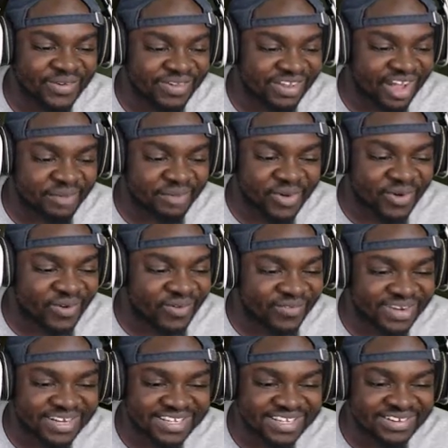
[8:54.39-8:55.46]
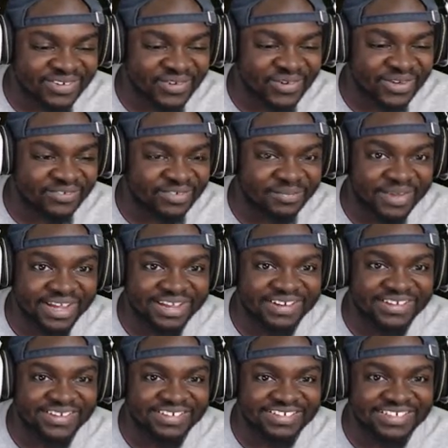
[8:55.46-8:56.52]
I'm already annoyed for my
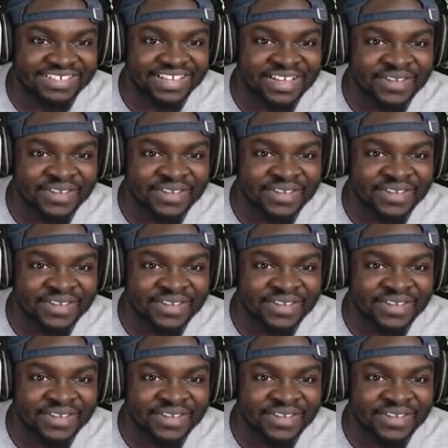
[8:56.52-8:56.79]
character.